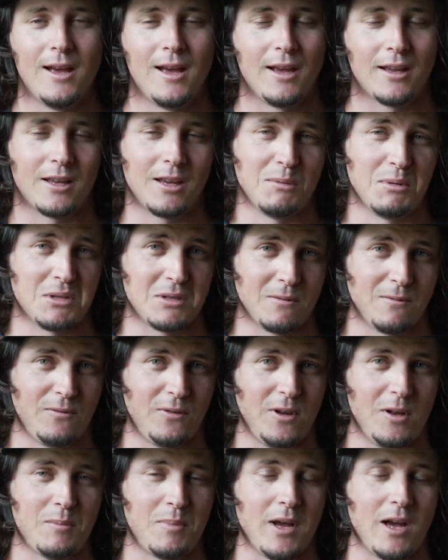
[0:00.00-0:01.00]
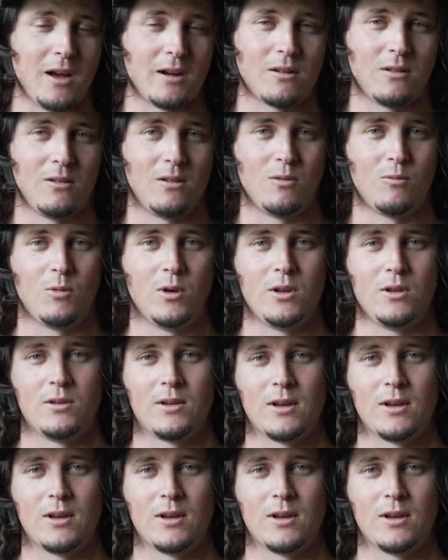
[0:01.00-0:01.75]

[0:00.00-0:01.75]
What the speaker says: and give me some feedback on what you